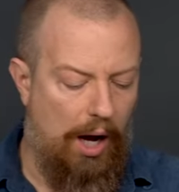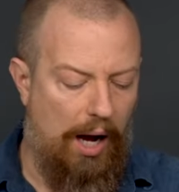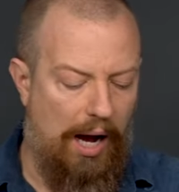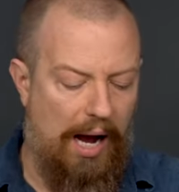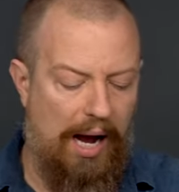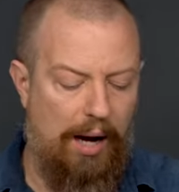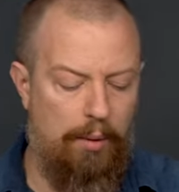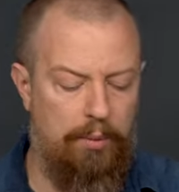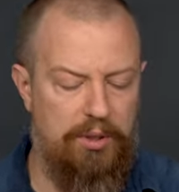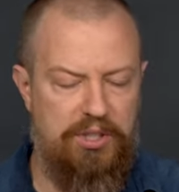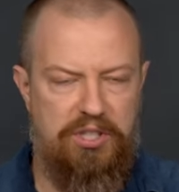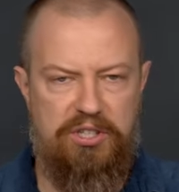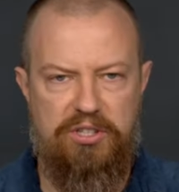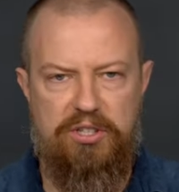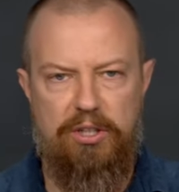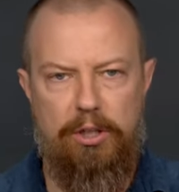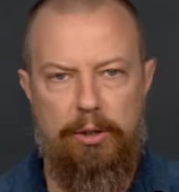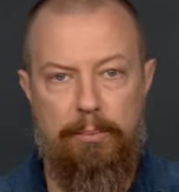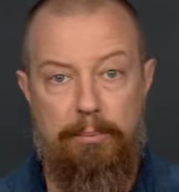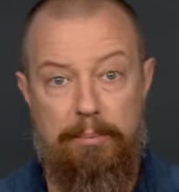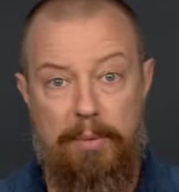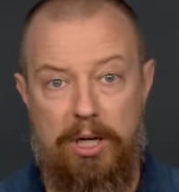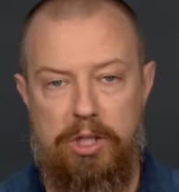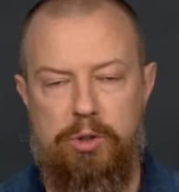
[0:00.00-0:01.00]
I would
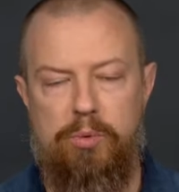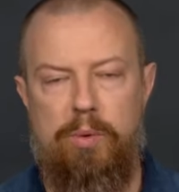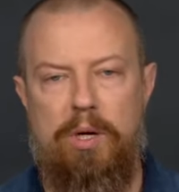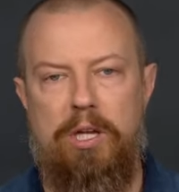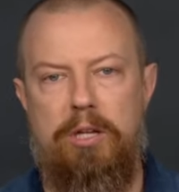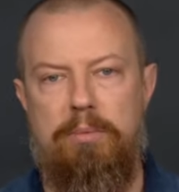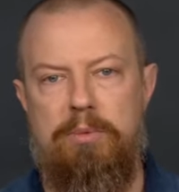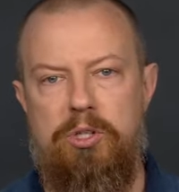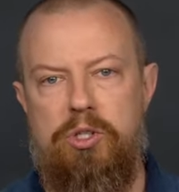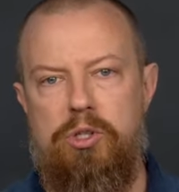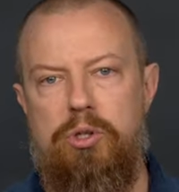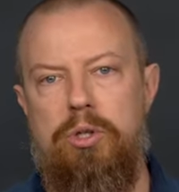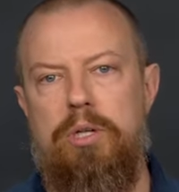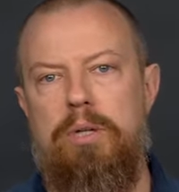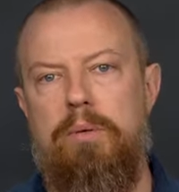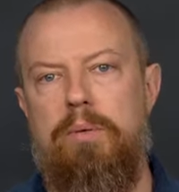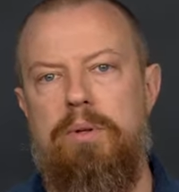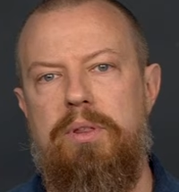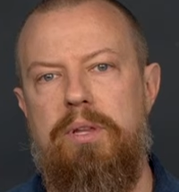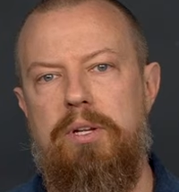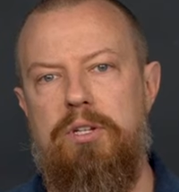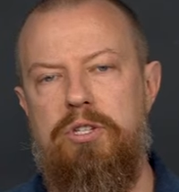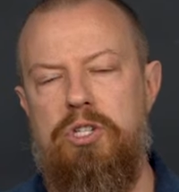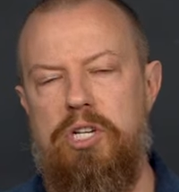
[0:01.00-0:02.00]
still much rather be shooting
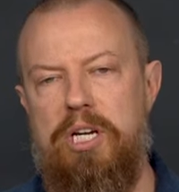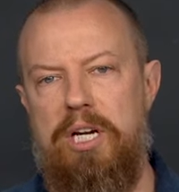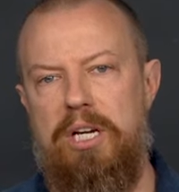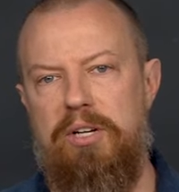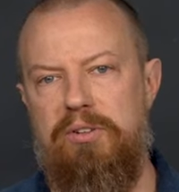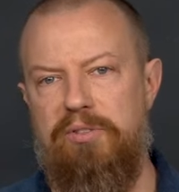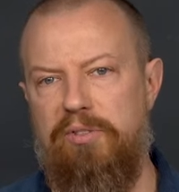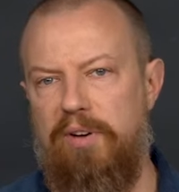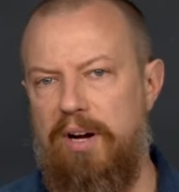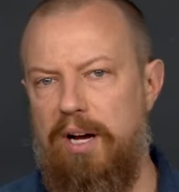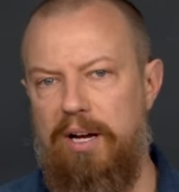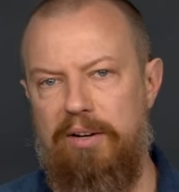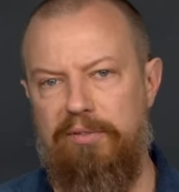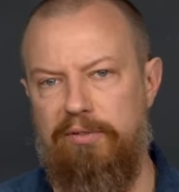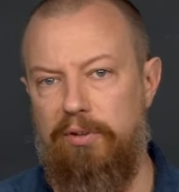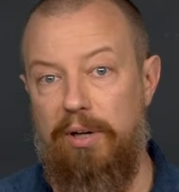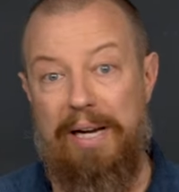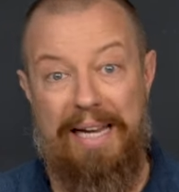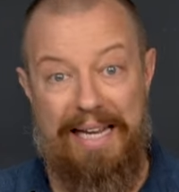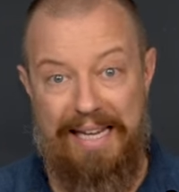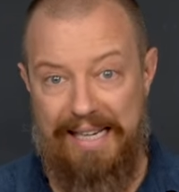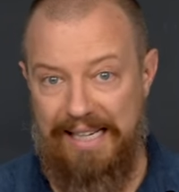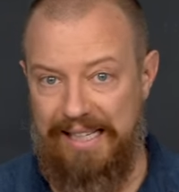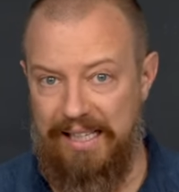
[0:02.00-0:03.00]
with the G H five for
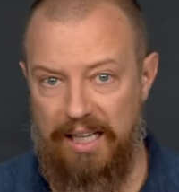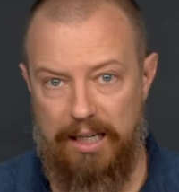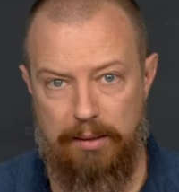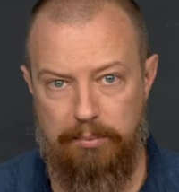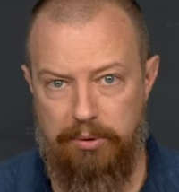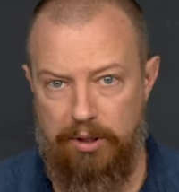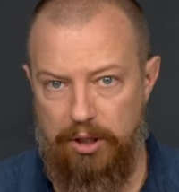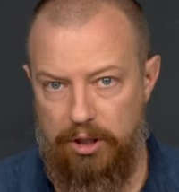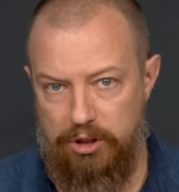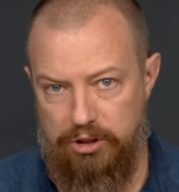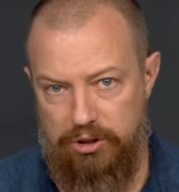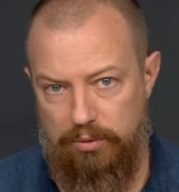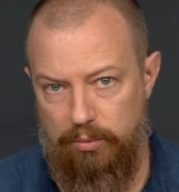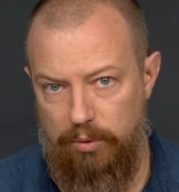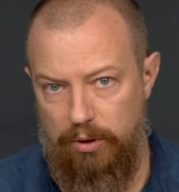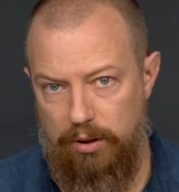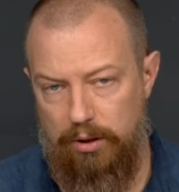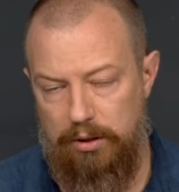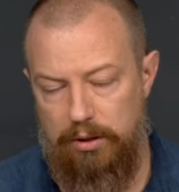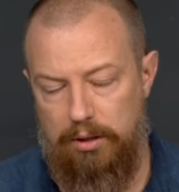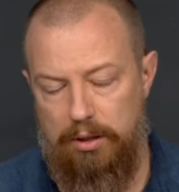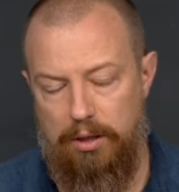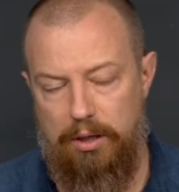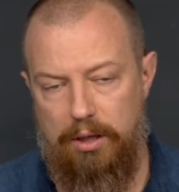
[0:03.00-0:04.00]
any kind of production
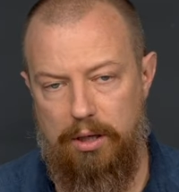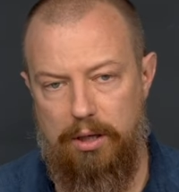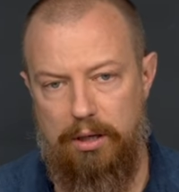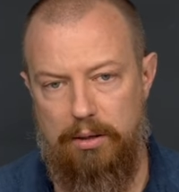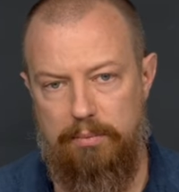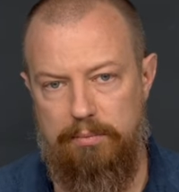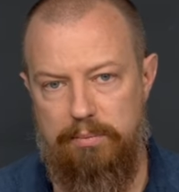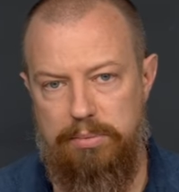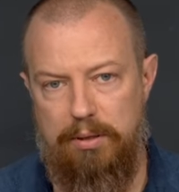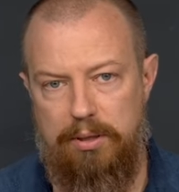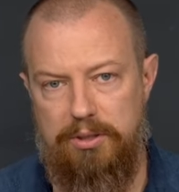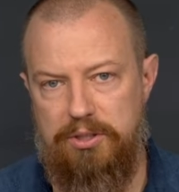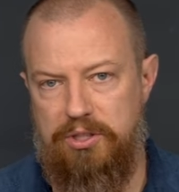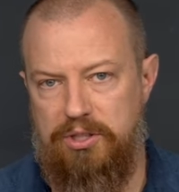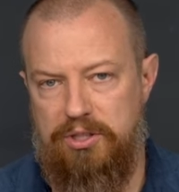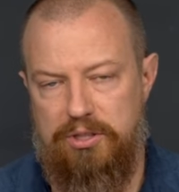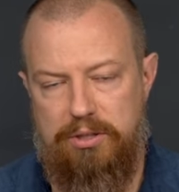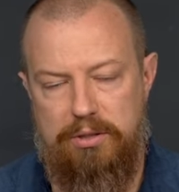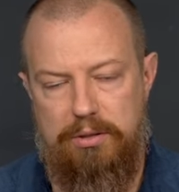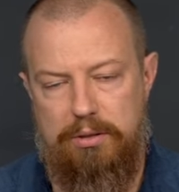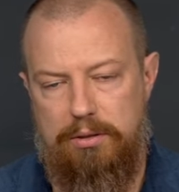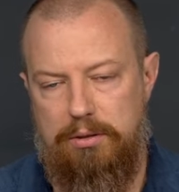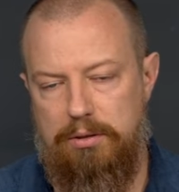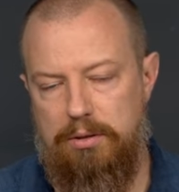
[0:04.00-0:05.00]
work. Uh, just
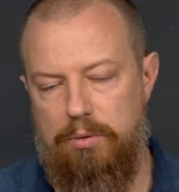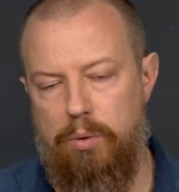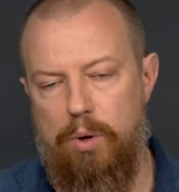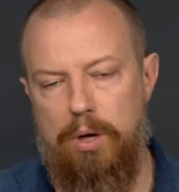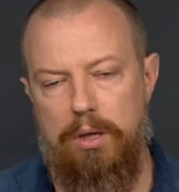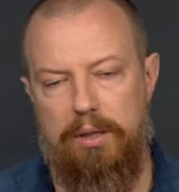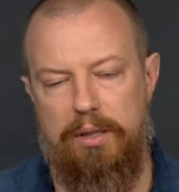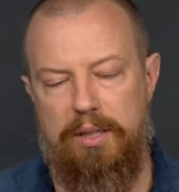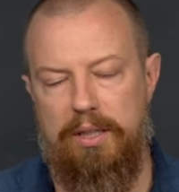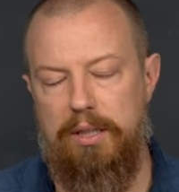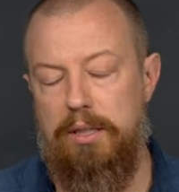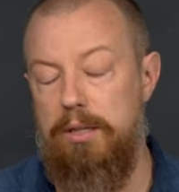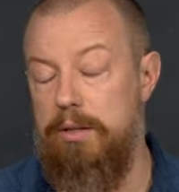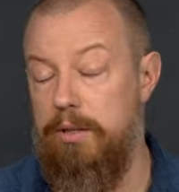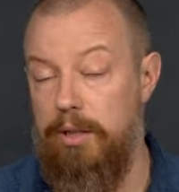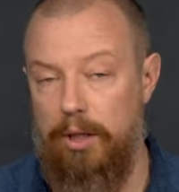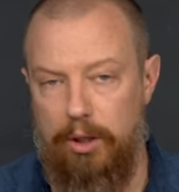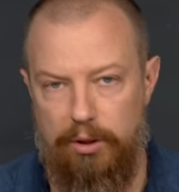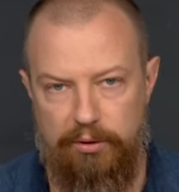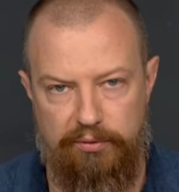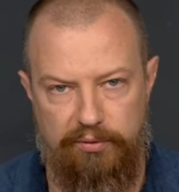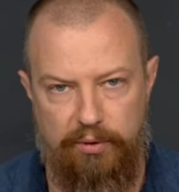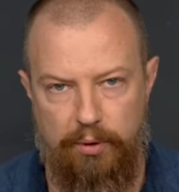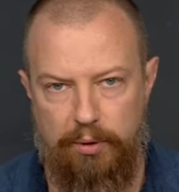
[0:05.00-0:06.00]
quality, the
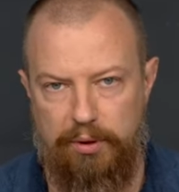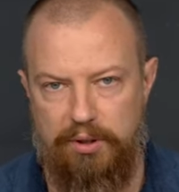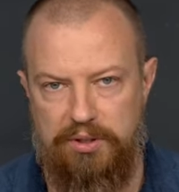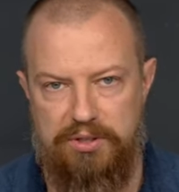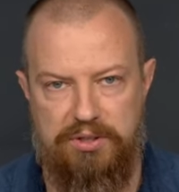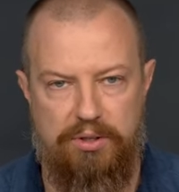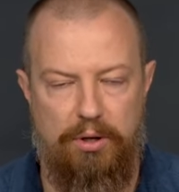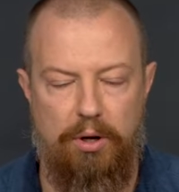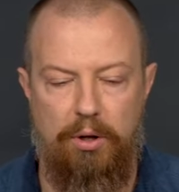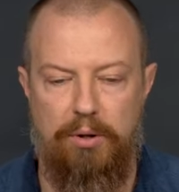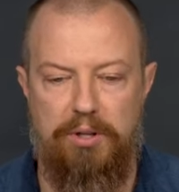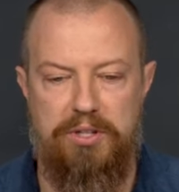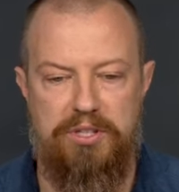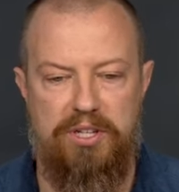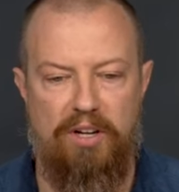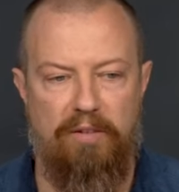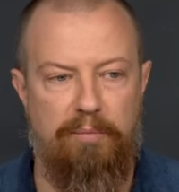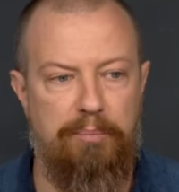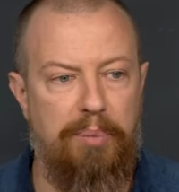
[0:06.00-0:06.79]
autofocus, all this stuff.